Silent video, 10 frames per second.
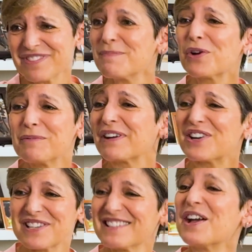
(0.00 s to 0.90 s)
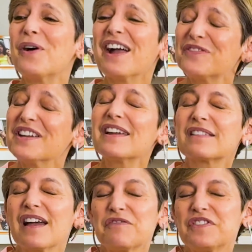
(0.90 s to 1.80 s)
Smoke and mirrors. No, I feel
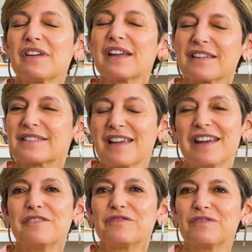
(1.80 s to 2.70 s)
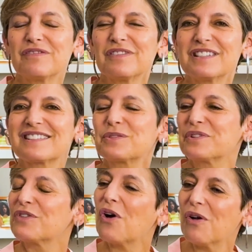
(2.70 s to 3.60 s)
like it's
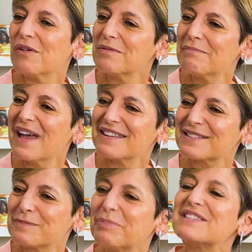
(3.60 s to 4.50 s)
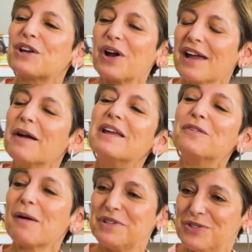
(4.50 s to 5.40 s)
sort of all mess. But sorry, I
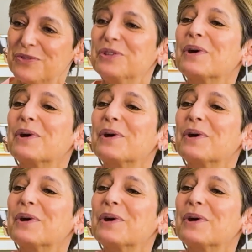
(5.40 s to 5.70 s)
interrupted you.